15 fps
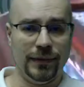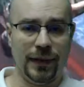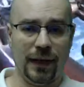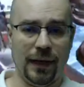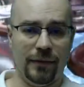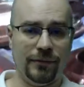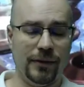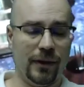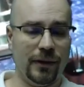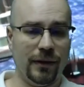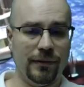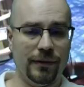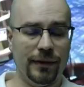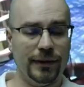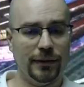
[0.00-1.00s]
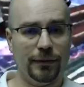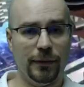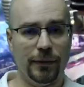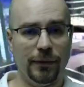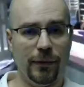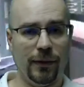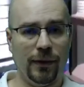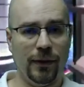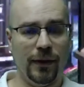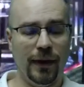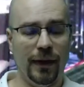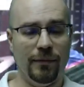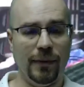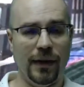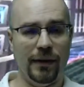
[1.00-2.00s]
I've gone over this before
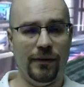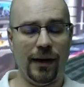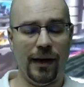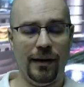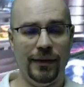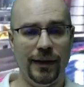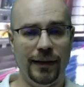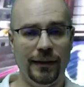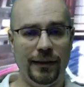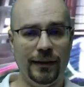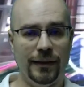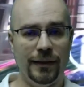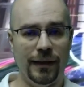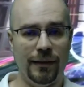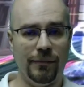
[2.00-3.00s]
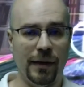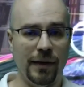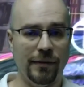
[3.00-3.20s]
in my my